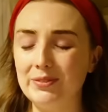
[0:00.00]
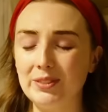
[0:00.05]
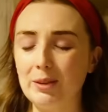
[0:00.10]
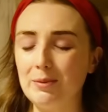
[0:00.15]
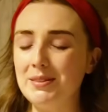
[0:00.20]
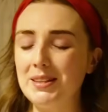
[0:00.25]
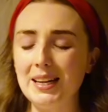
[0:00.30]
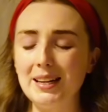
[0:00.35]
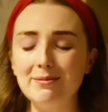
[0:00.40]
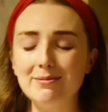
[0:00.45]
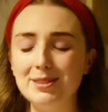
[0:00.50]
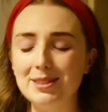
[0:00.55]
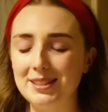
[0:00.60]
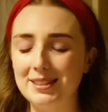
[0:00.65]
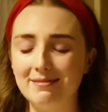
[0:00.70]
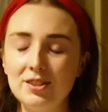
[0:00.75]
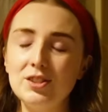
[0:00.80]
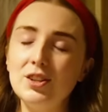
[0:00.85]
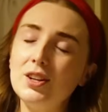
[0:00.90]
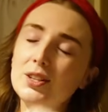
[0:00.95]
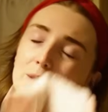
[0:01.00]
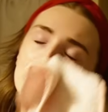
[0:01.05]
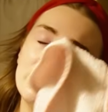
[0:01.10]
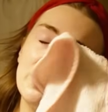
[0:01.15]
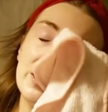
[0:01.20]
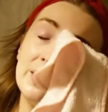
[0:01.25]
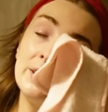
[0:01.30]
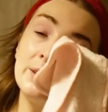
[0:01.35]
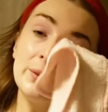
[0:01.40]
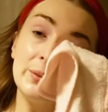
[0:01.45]
sometimes just
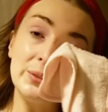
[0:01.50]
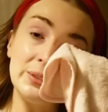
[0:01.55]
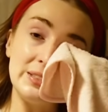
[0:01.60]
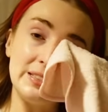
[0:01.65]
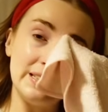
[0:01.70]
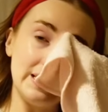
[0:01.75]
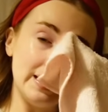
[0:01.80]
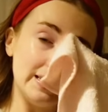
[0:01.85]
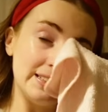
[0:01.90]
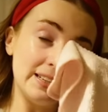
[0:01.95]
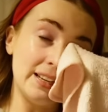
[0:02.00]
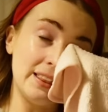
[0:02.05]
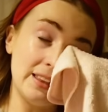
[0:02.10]
one of those days. I